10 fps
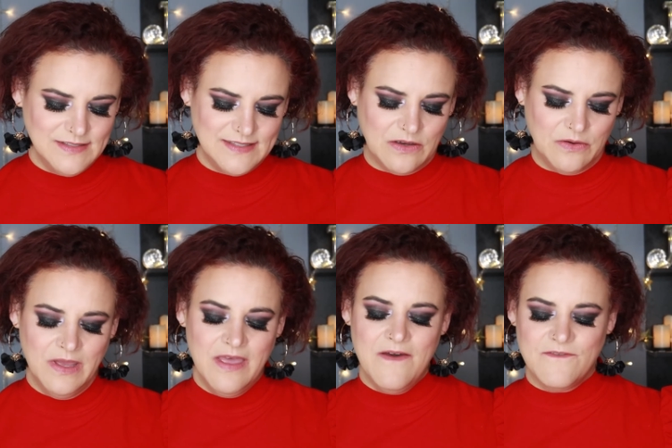So
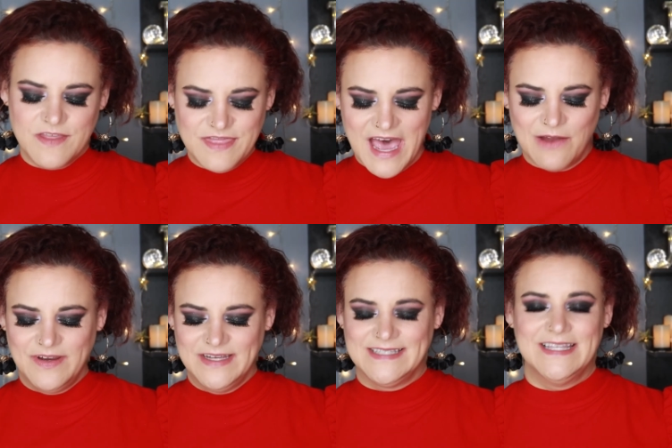for that
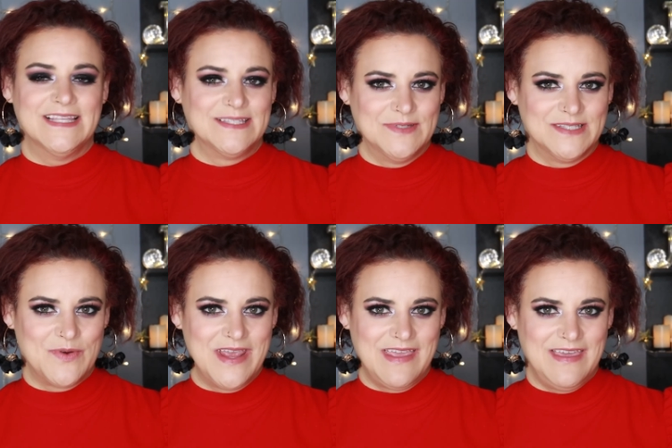reason, this one's
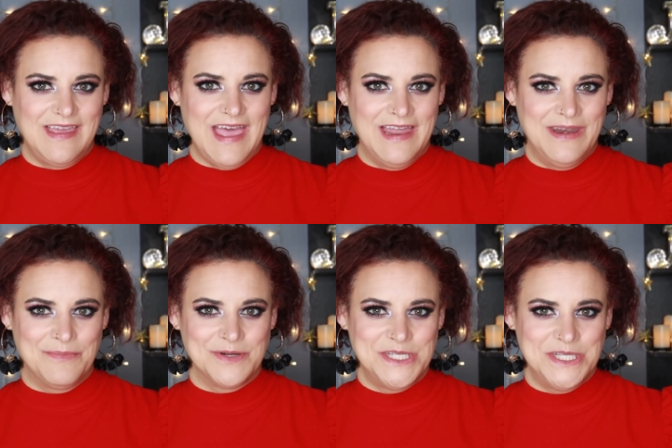ranking at
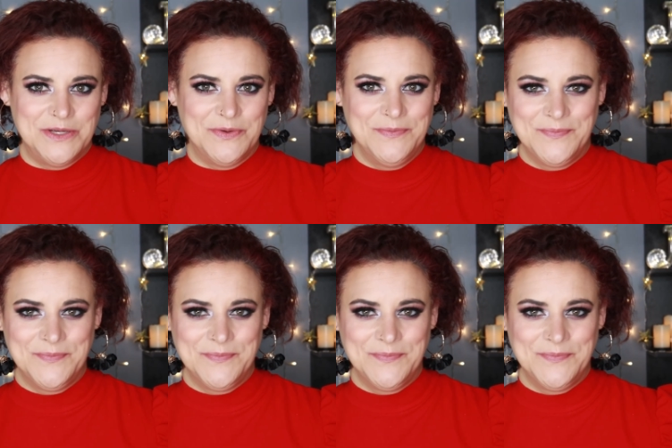number two.